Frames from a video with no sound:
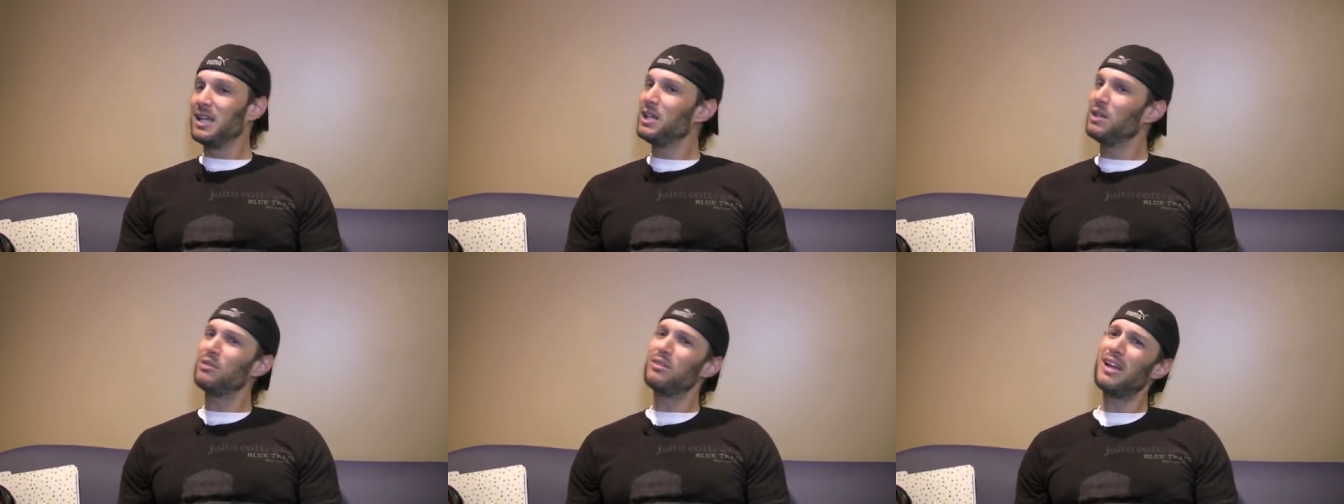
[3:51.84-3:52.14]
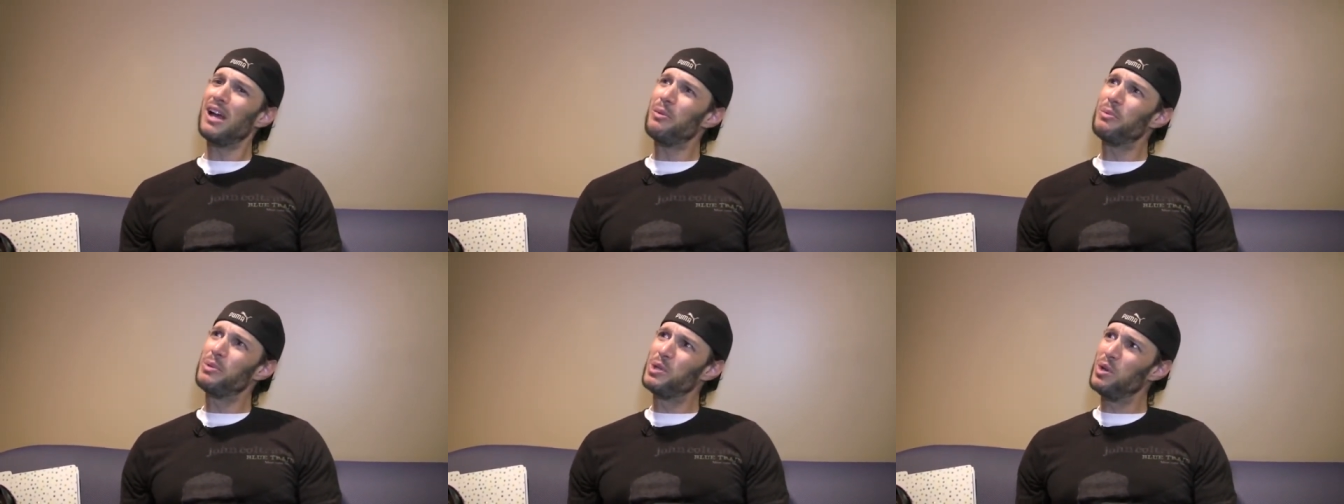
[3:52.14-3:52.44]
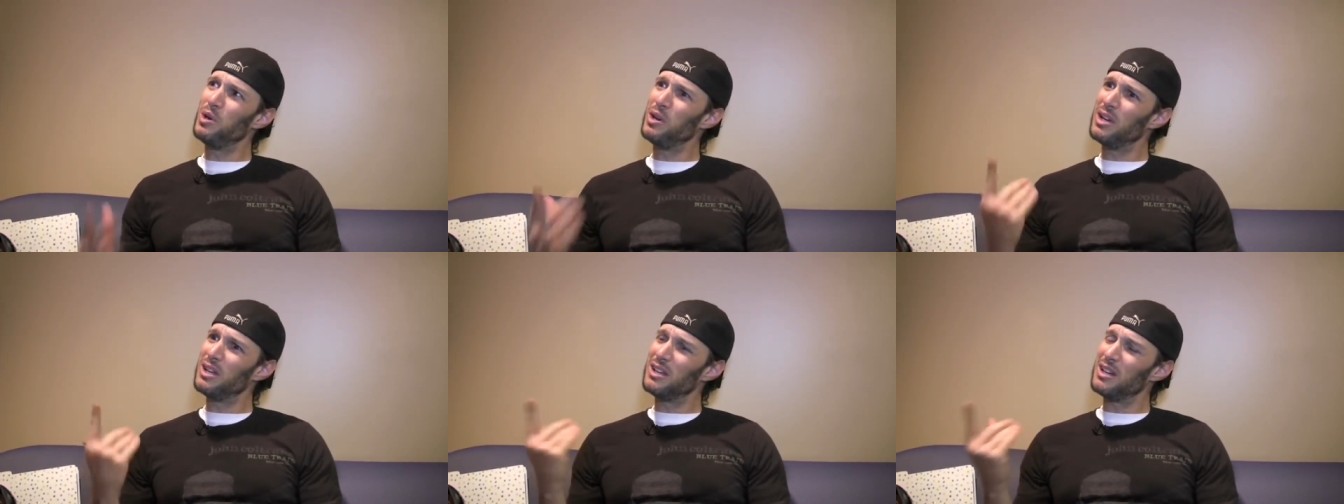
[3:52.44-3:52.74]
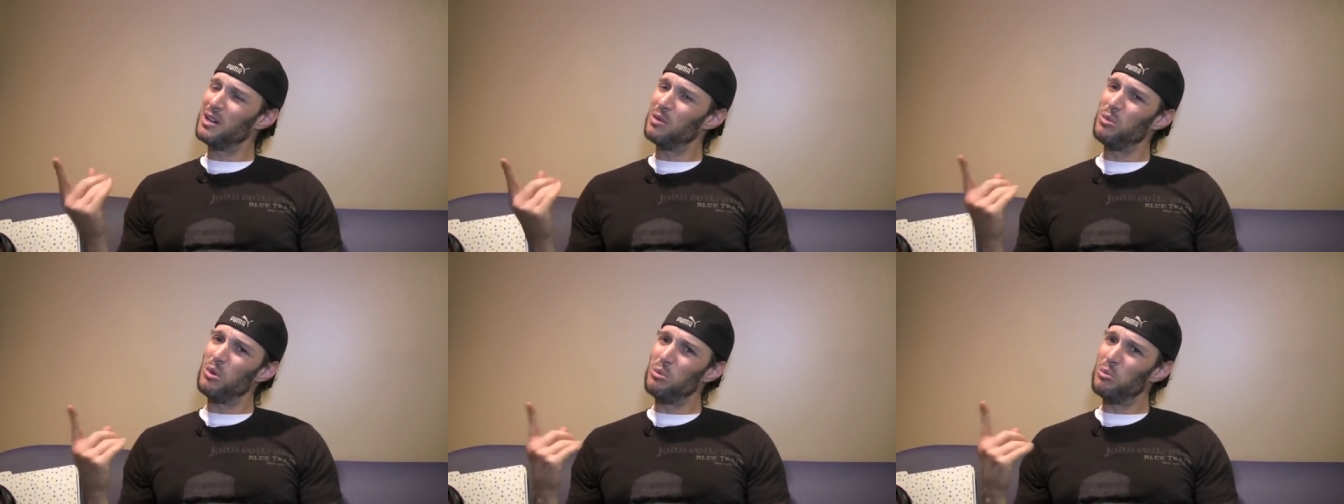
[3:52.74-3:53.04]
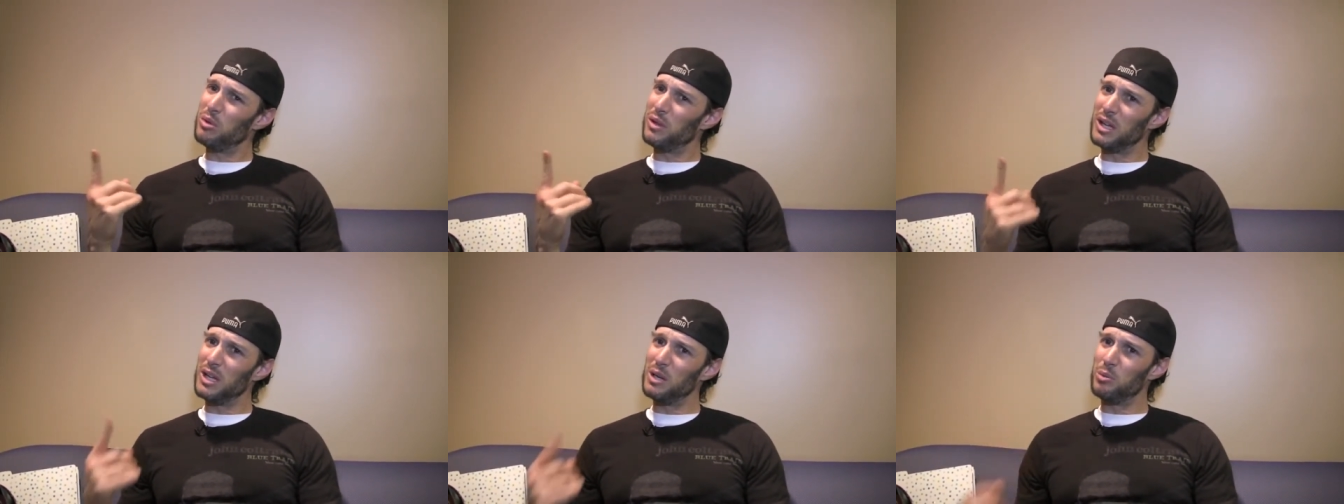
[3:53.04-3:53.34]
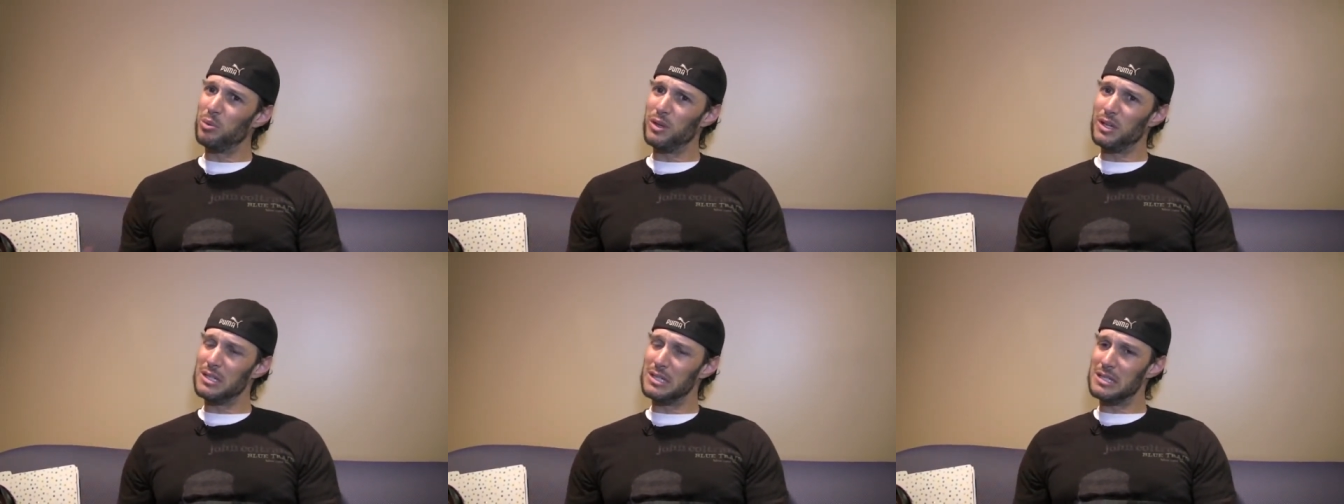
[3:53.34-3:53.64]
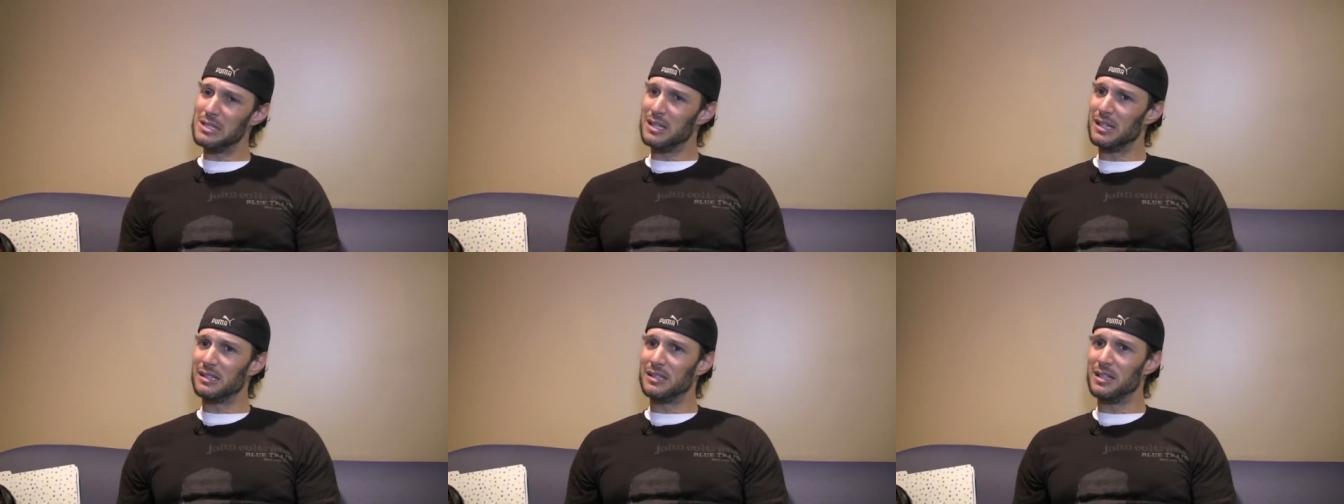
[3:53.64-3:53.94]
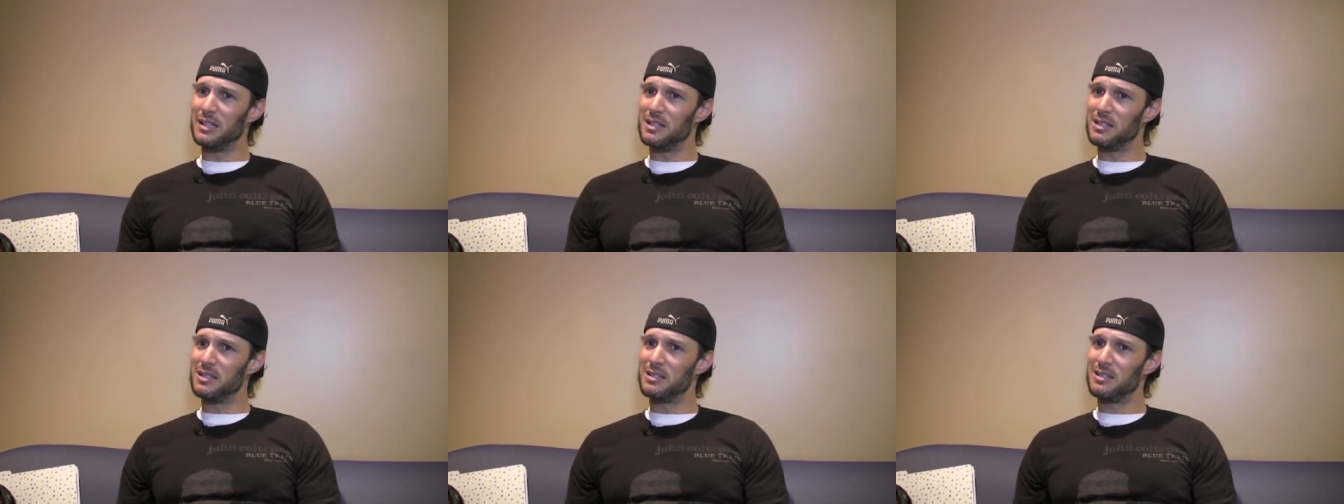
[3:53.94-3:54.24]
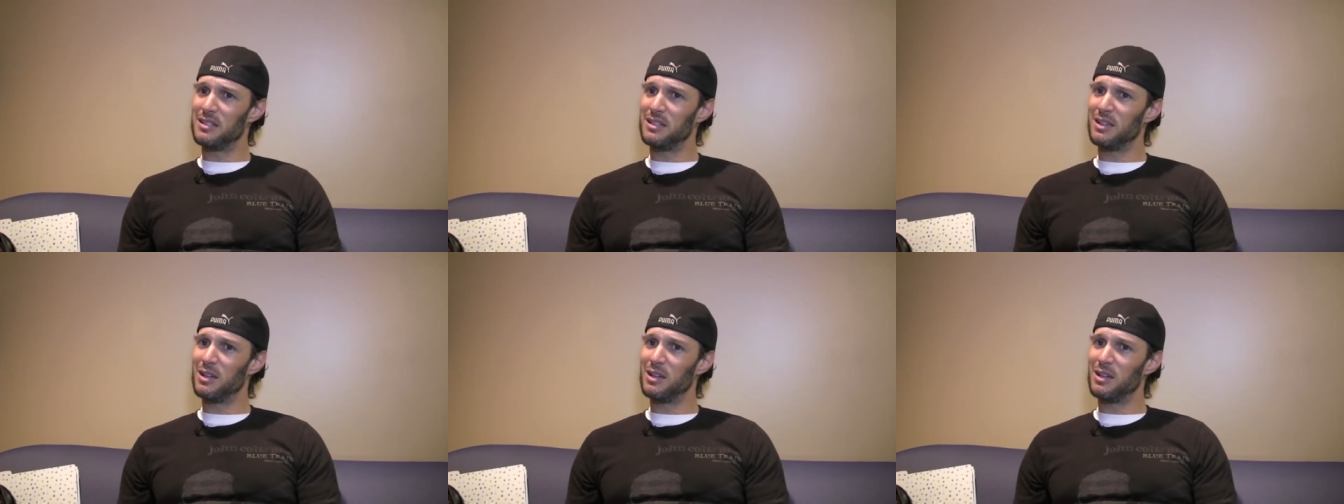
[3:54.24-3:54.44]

you know, the opportunity to come and play at places like this,